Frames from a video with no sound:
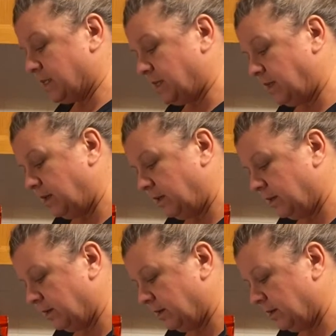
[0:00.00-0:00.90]

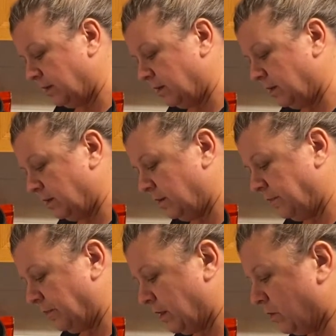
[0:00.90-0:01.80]
see,
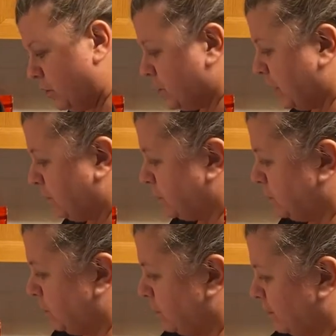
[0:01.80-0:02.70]
3
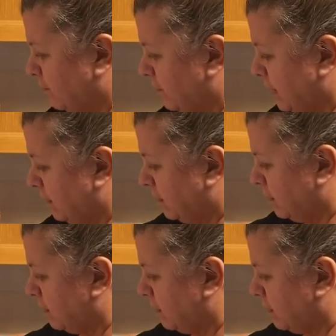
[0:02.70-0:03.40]
tablespoons of milk.